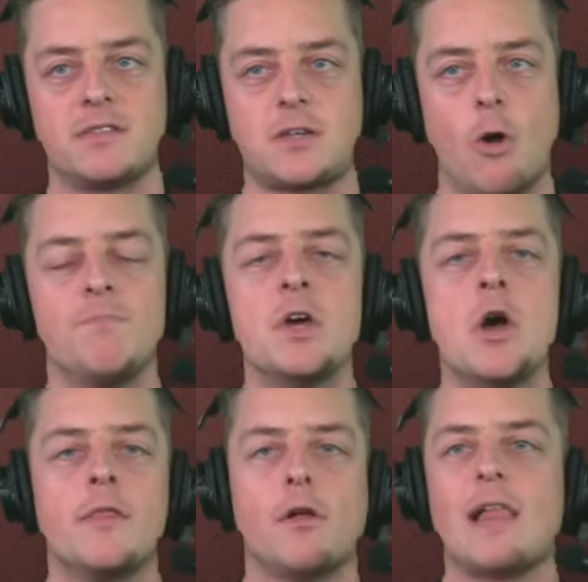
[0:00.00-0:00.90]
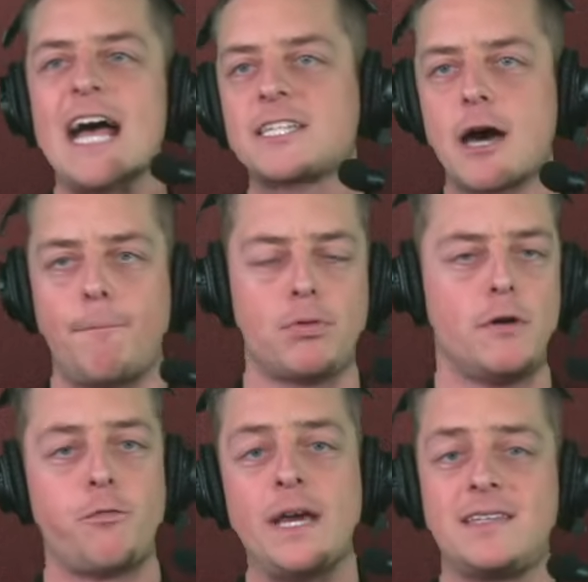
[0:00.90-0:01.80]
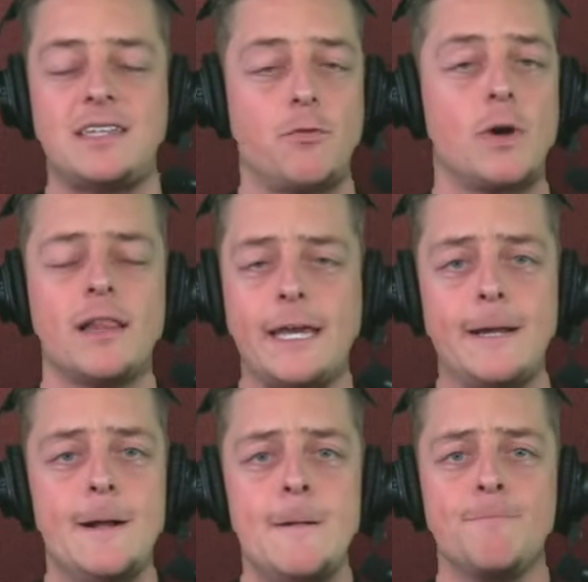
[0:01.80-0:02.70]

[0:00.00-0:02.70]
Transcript: So the last couple of weeks, and really